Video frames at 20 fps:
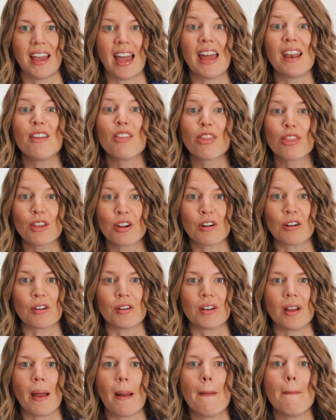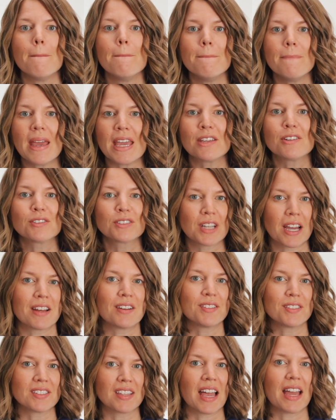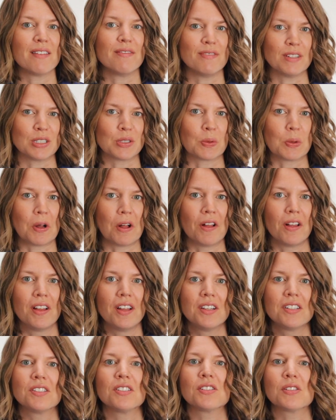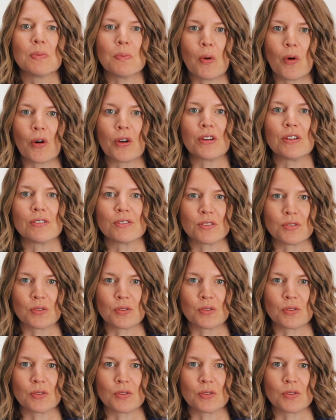And third, make your title slide visual to support your